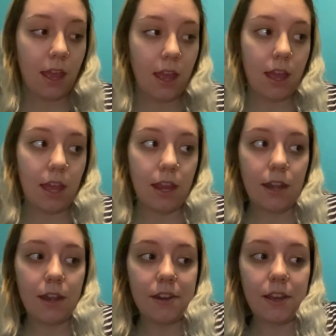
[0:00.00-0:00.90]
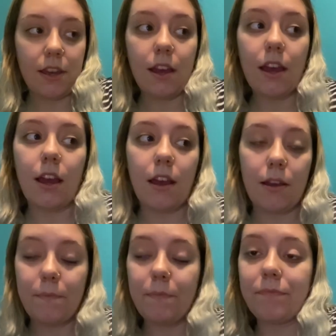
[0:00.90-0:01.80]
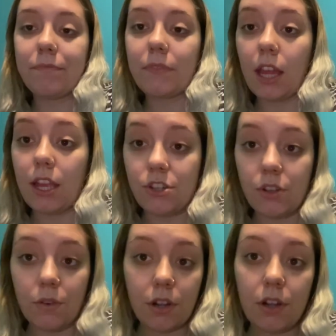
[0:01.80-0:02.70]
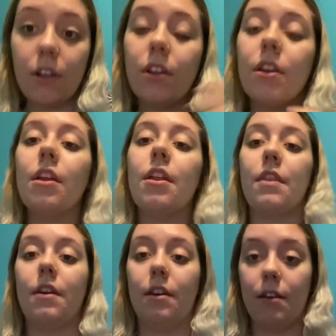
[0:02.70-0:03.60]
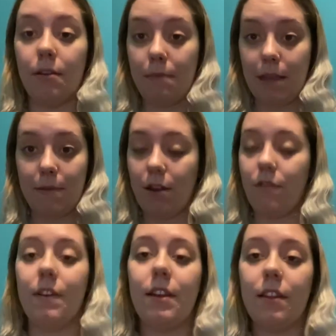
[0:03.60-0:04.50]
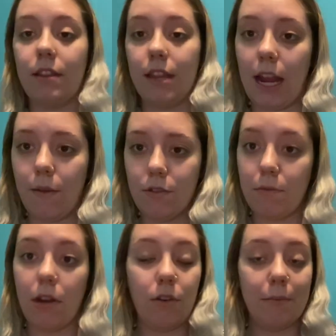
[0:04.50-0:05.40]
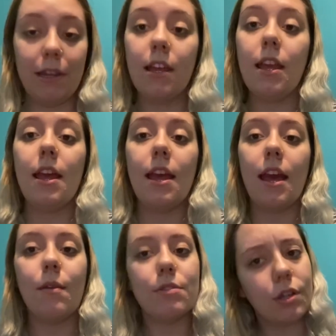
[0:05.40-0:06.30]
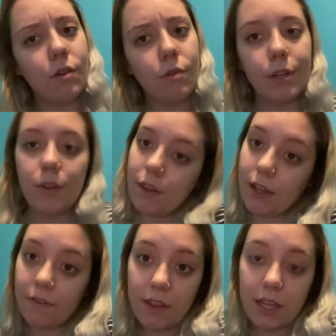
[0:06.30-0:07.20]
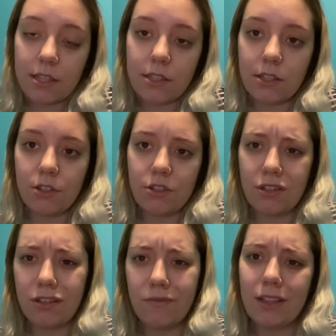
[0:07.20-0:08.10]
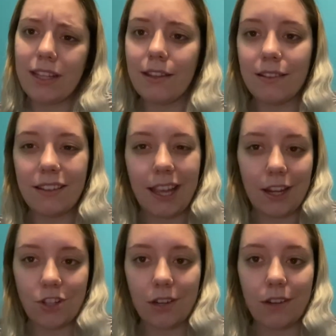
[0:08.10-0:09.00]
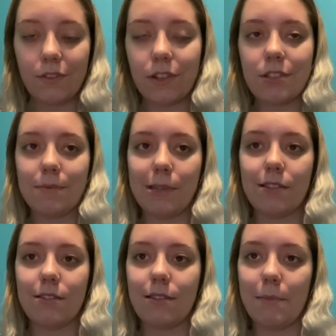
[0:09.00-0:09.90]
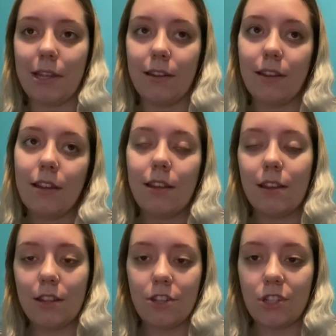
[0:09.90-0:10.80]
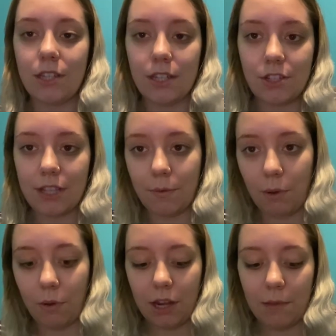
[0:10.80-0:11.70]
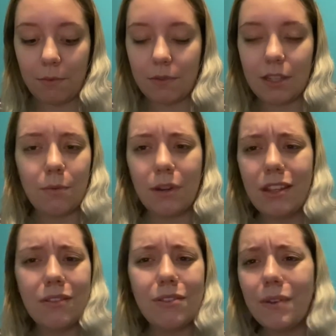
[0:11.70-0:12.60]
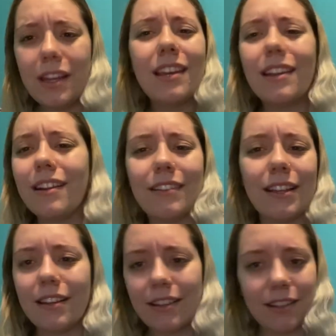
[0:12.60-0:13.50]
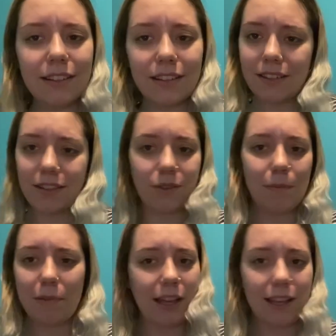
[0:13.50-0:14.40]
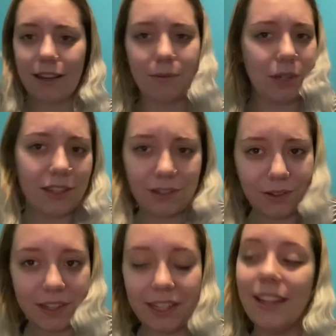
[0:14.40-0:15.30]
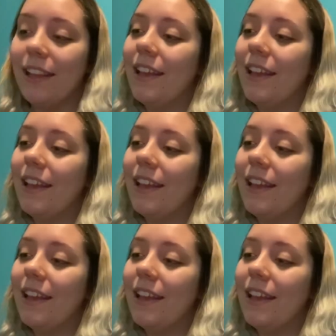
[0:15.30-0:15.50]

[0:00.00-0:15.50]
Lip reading: and I showed her the baby outfit that I was brought home in, and I was like, oh, what do you think of this? And she didn't really catch on at first because I mean she did just get woken up and was like, what are you doing in here? Like, quit playing, what are you doing?